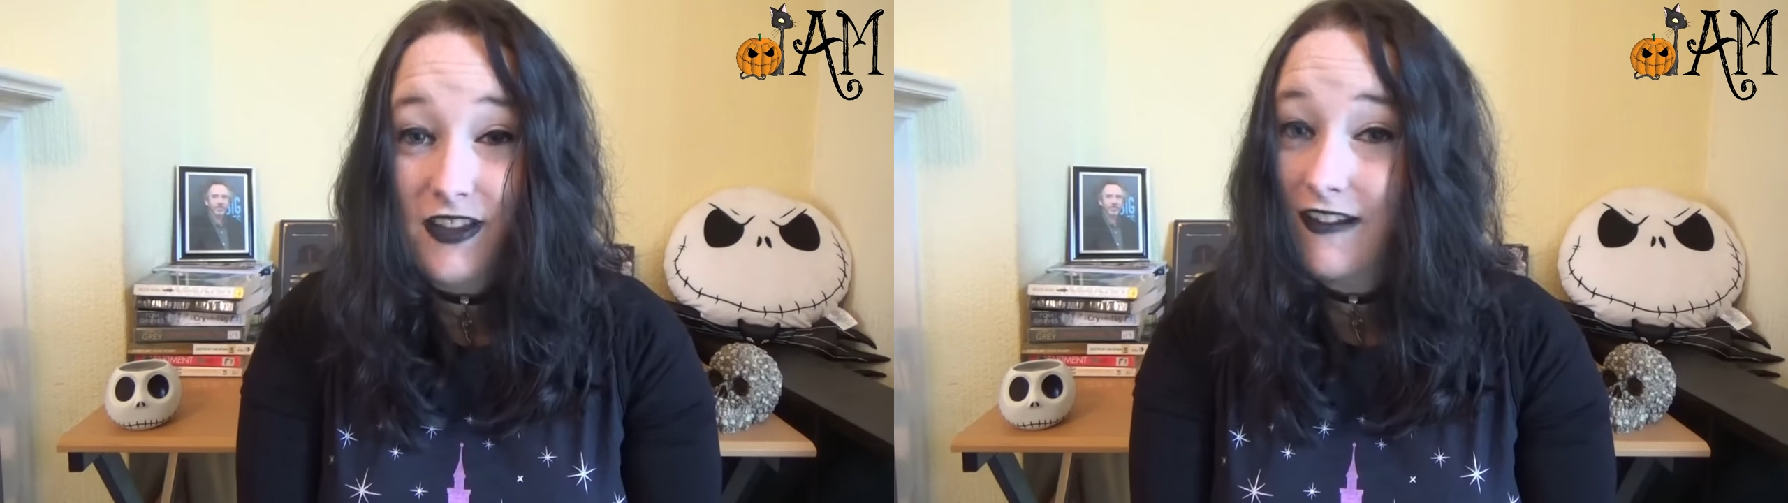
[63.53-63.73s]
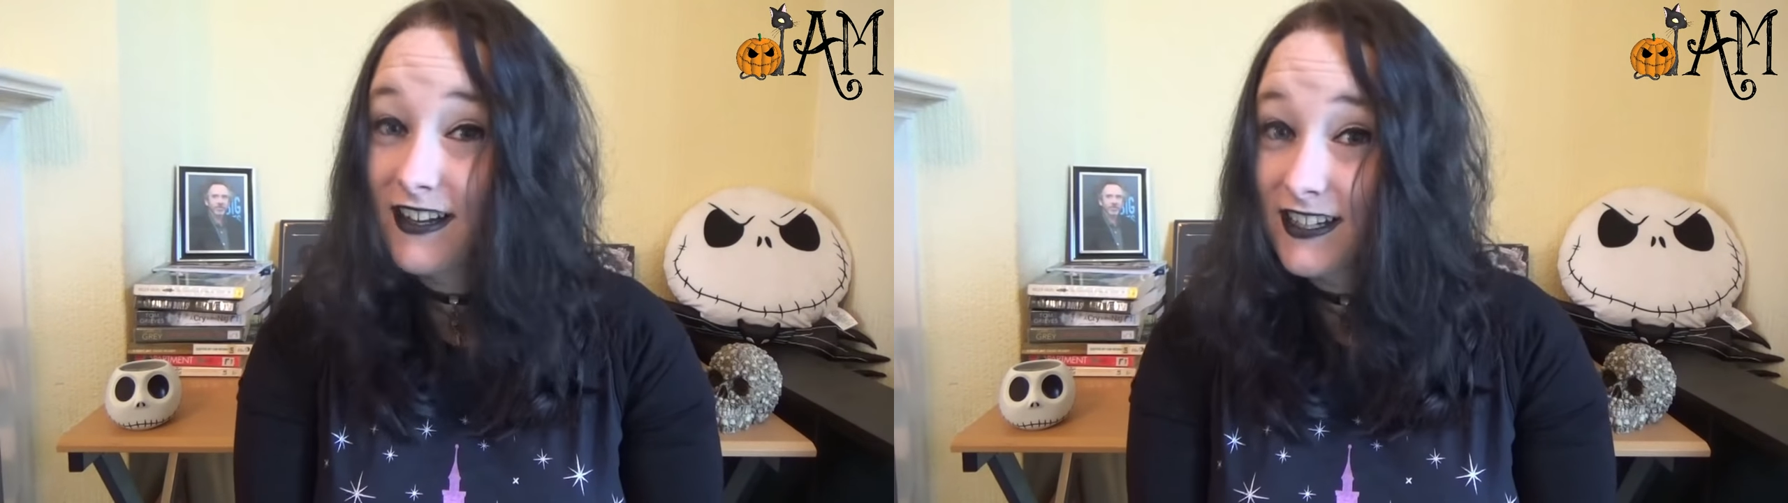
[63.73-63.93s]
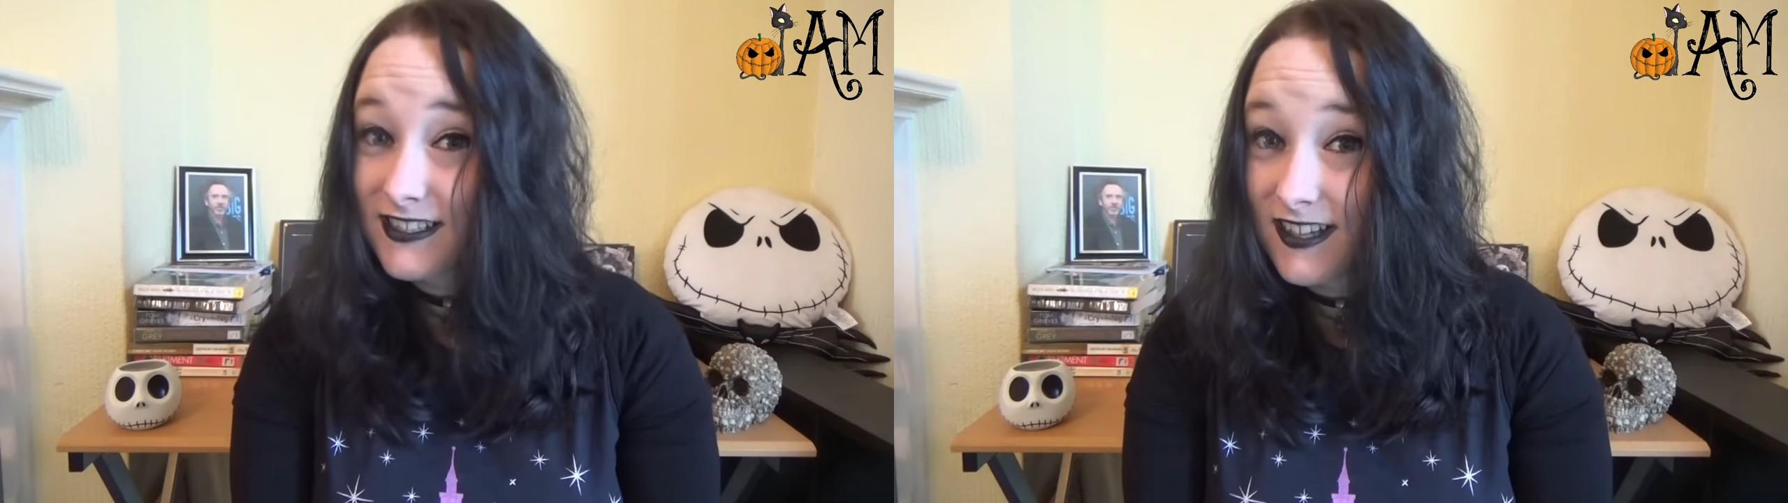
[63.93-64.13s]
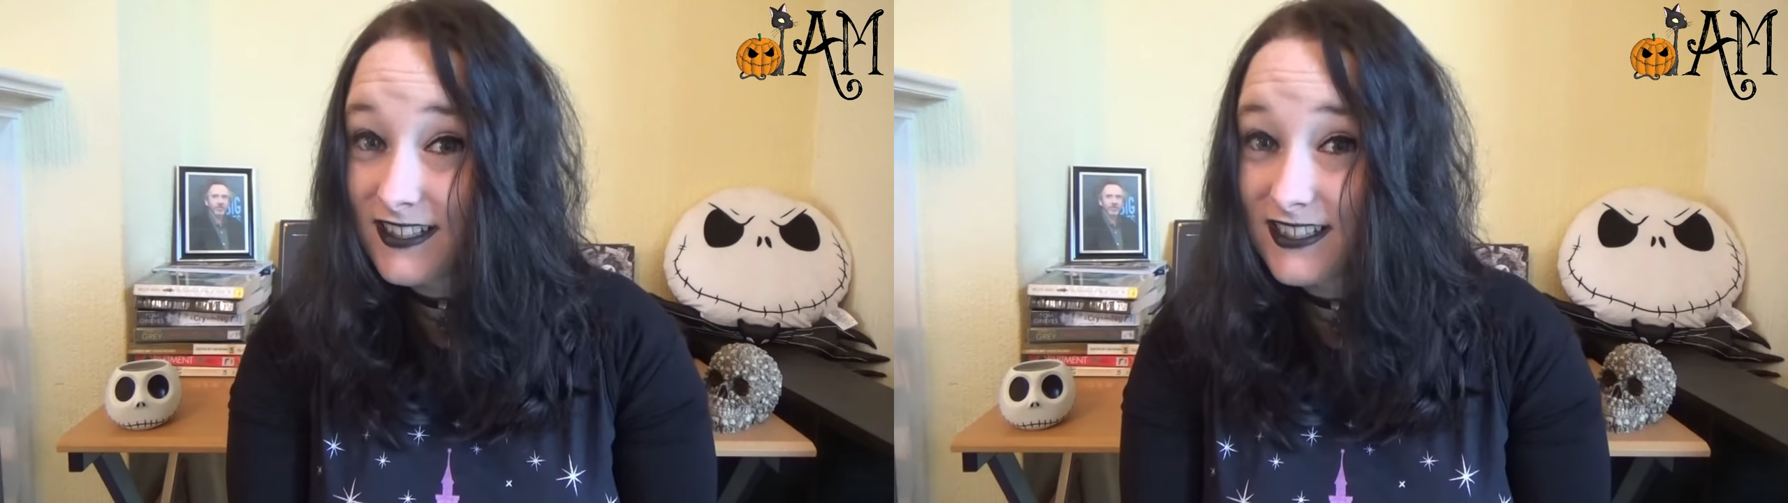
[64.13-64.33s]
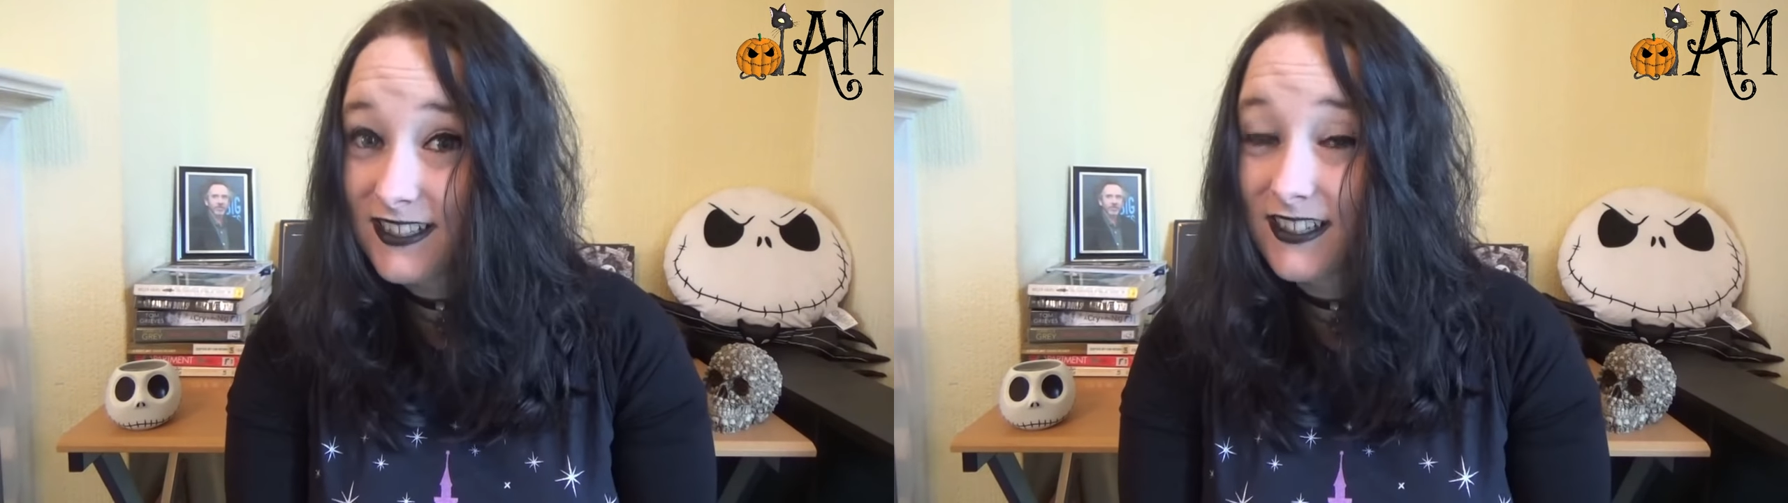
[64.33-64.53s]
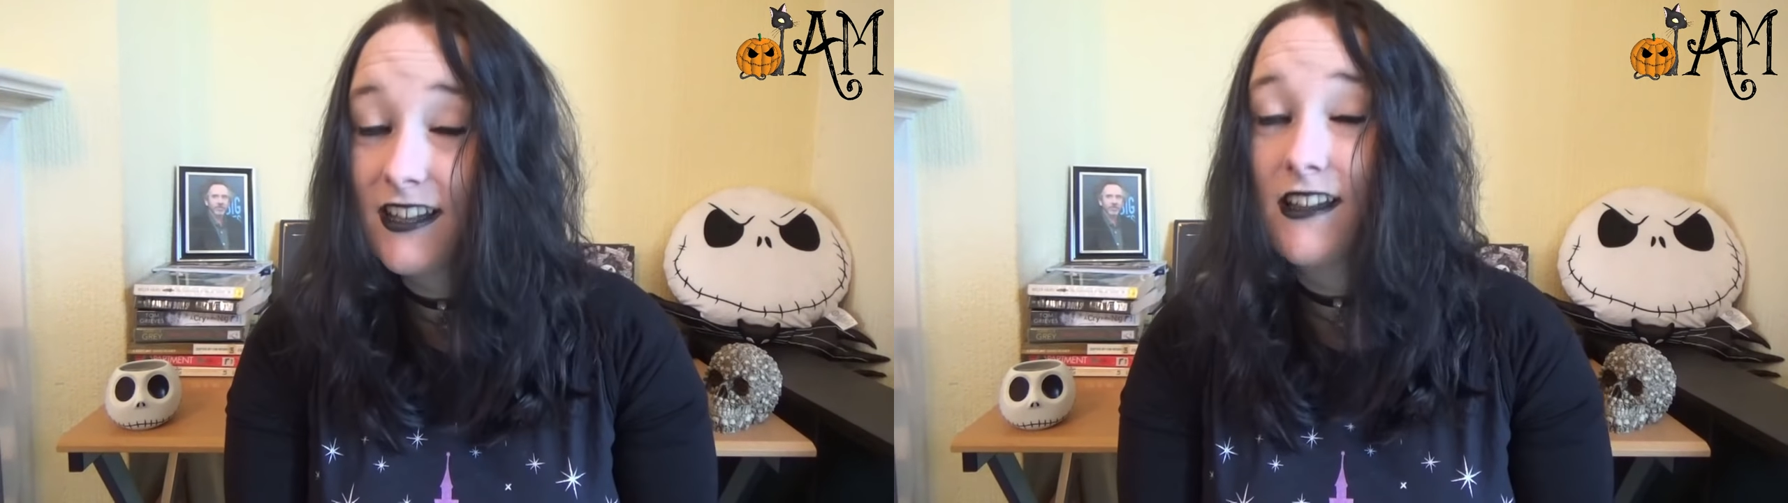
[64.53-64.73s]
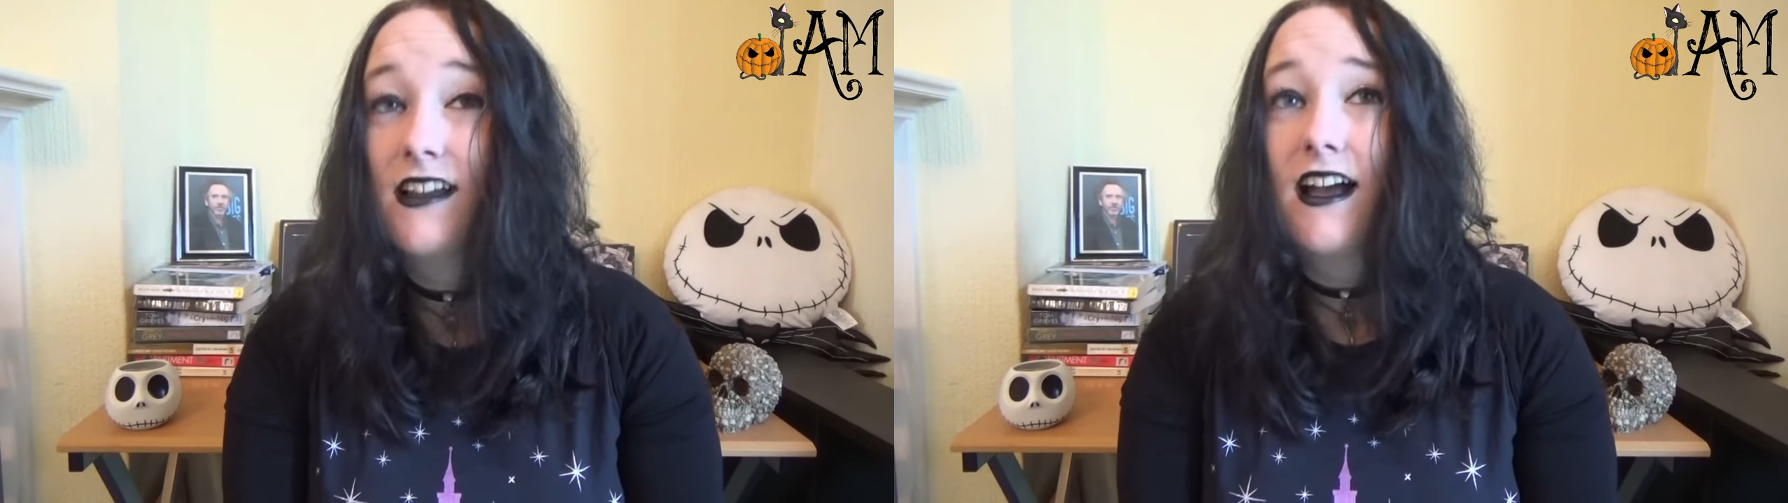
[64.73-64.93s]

very exciting.